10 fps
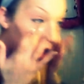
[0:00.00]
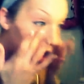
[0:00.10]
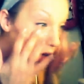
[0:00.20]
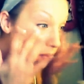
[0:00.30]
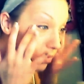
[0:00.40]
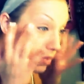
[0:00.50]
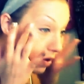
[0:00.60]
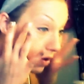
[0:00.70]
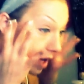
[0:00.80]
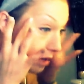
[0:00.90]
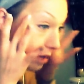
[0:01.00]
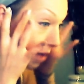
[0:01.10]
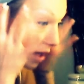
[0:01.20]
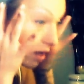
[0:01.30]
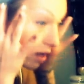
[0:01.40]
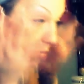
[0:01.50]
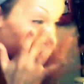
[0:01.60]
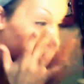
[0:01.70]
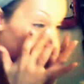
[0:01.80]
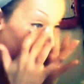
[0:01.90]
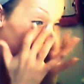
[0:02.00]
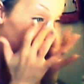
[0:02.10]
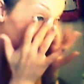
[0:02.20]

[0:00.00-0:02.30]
Um, so that's patted in pretty good.